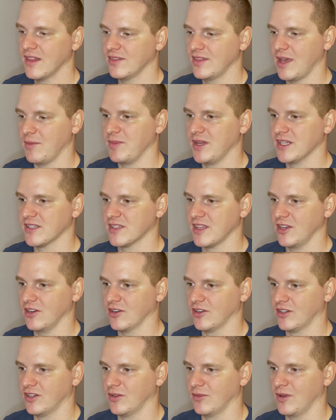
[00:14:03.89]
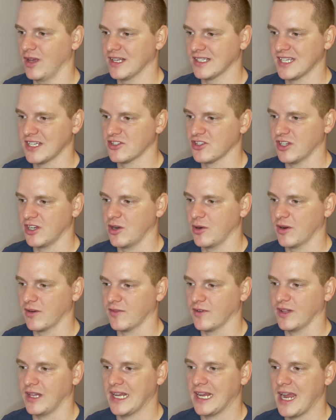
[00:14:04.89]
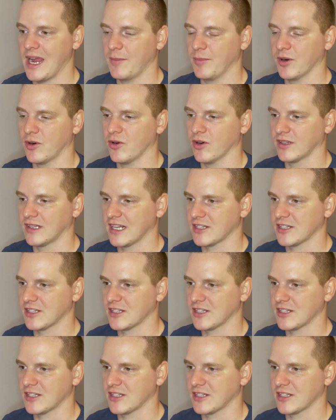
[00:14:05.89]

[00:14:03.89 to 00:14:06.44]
That means that you're essentially going for like hyper cork.